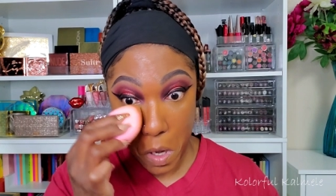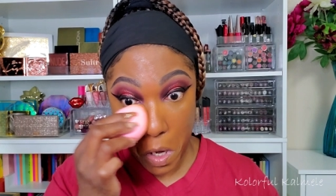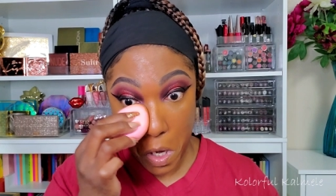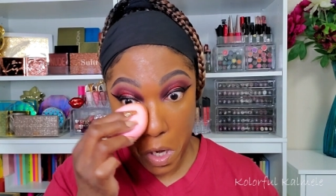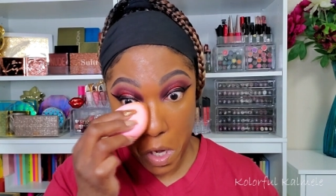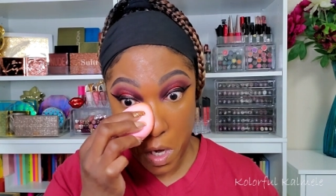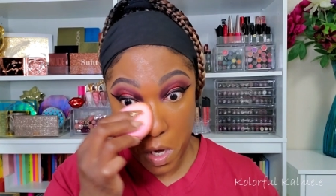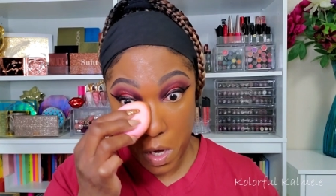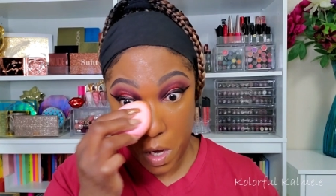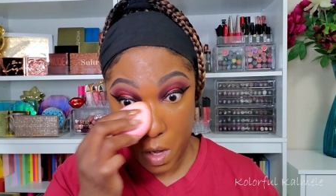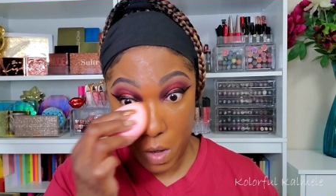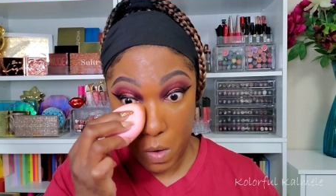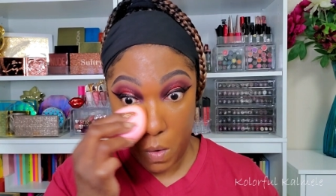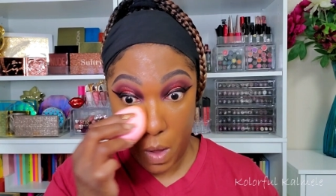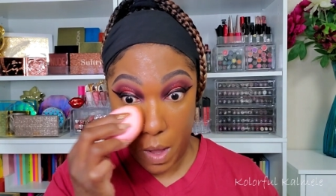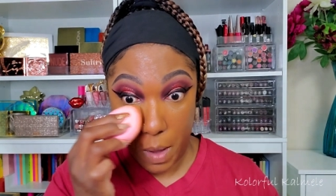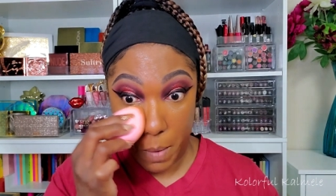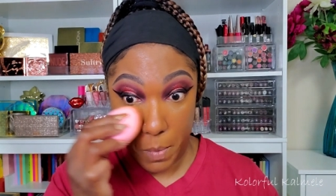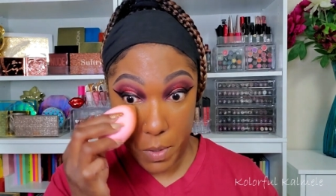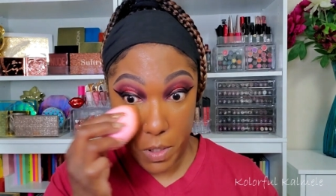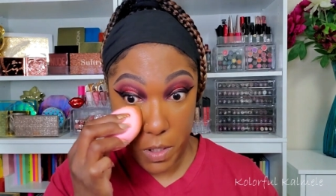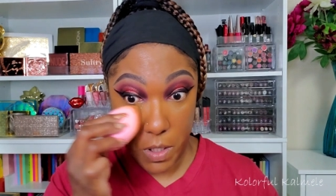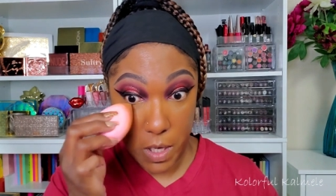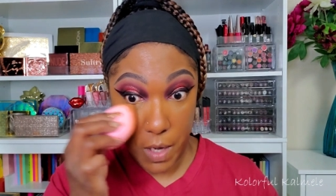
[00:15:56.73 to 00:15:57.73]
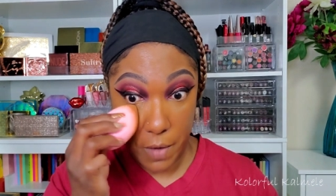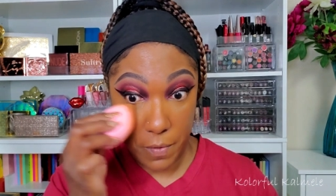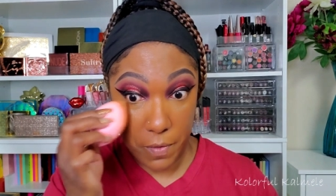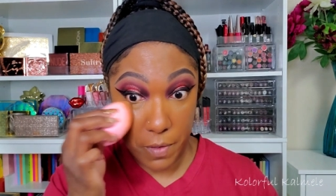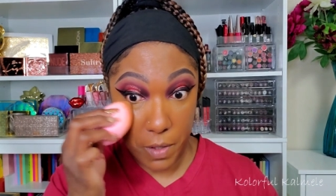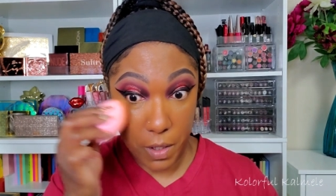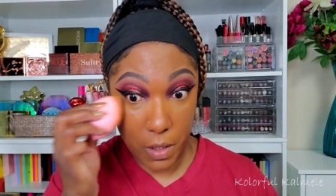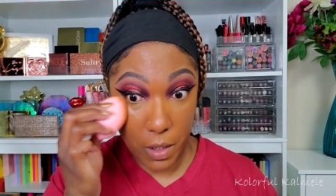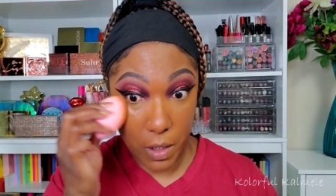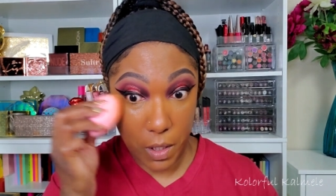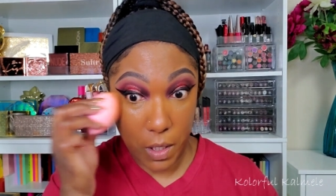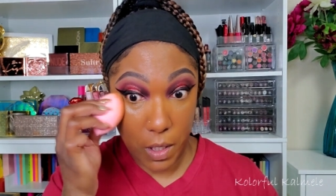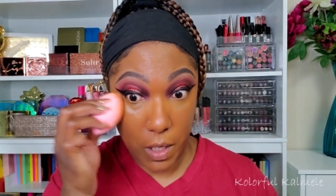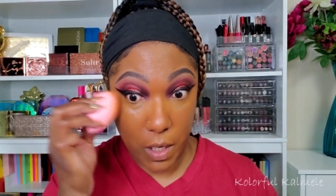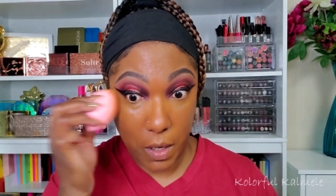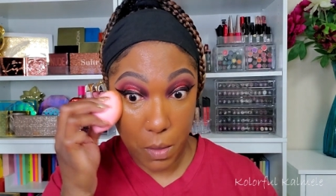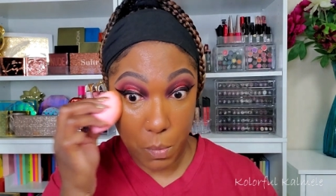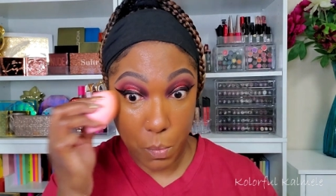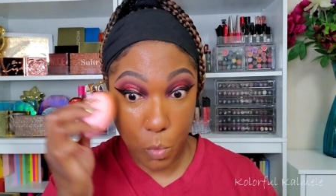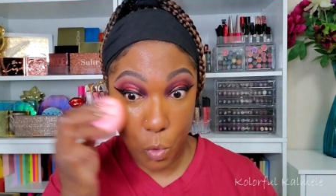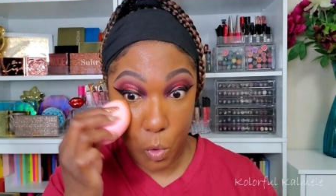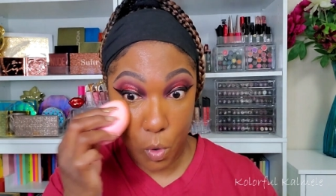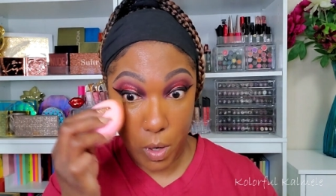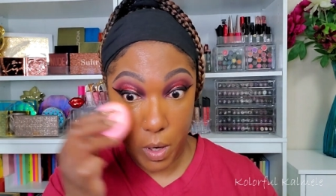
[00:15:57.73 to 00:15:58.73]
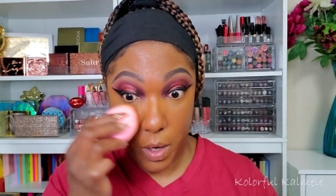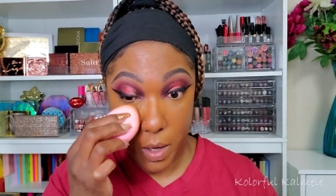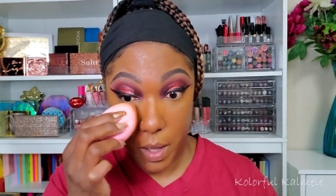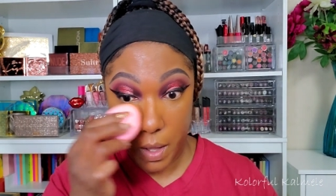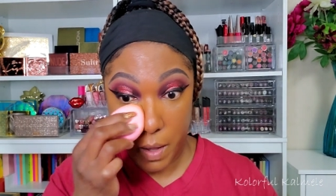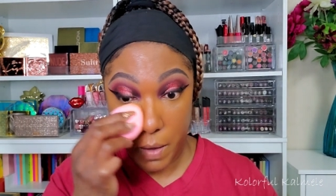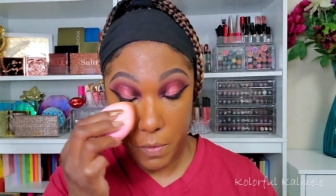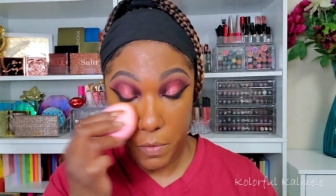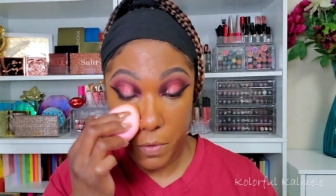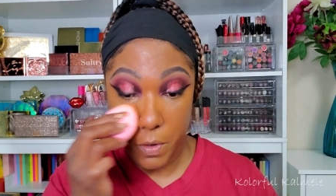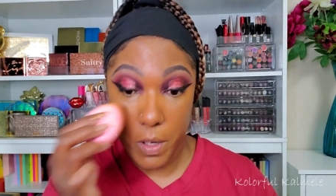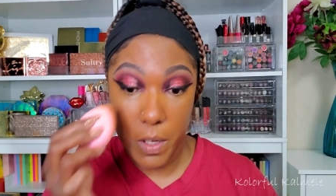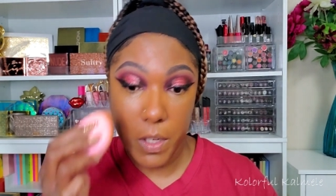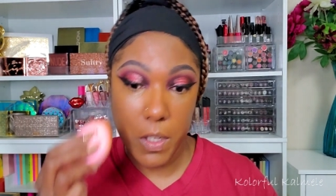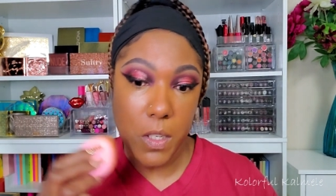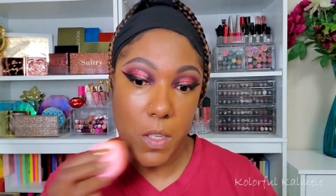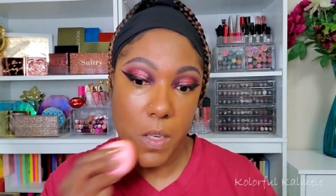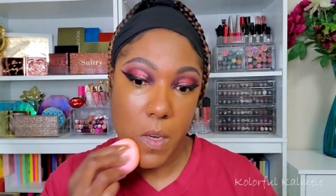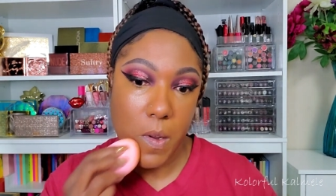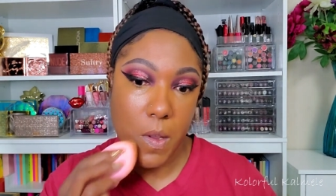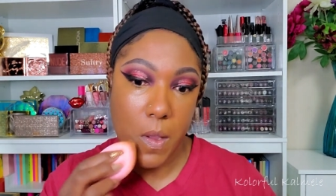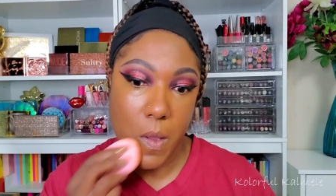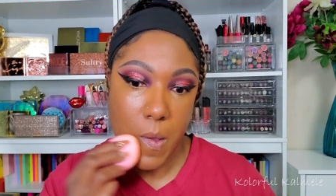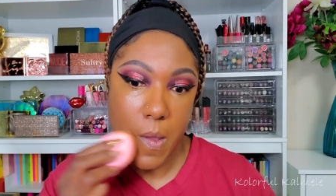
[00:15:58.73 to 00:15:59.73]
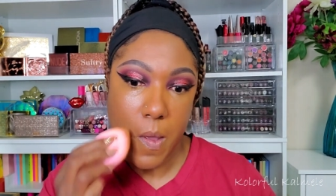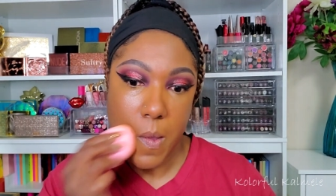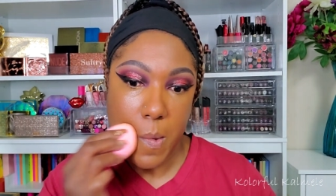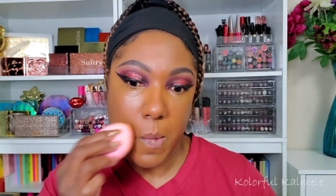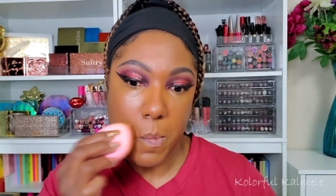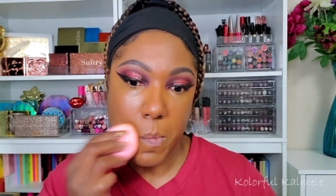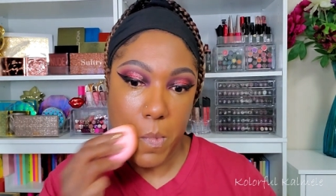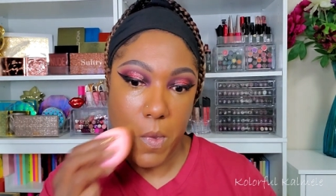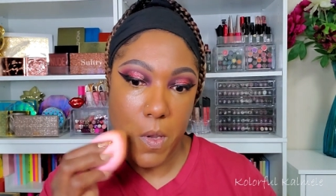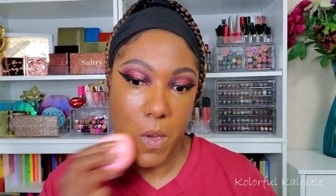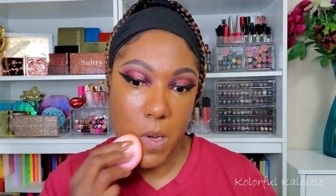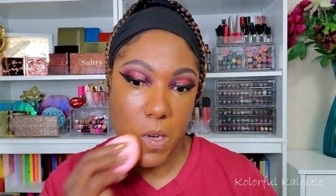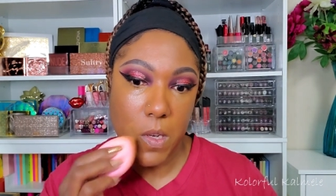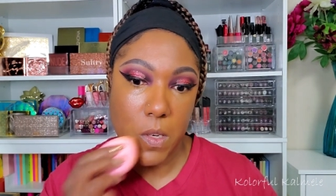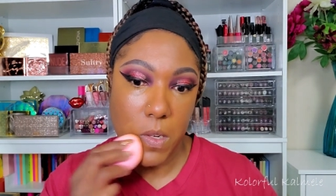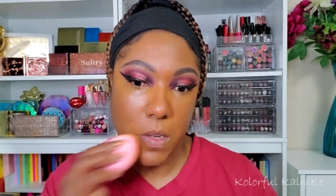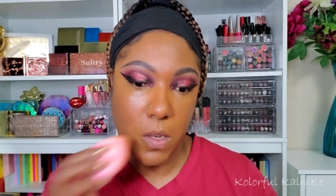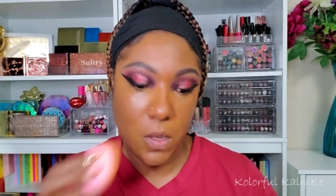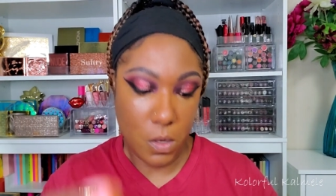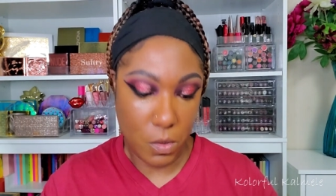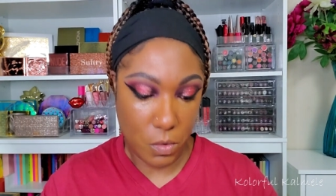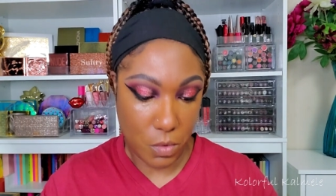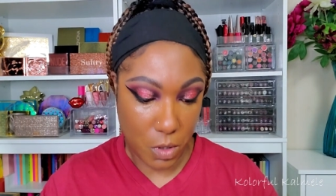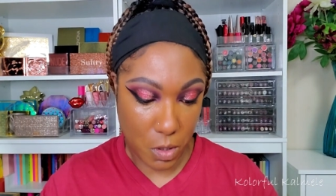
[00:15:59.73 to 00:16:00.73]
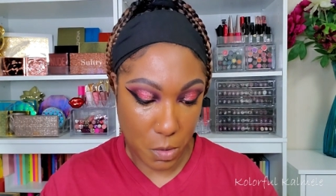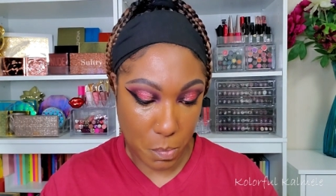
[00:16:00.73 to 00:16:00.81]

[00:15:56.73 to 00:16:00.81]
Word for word: you know, I would definitely get more coverage because, you know, the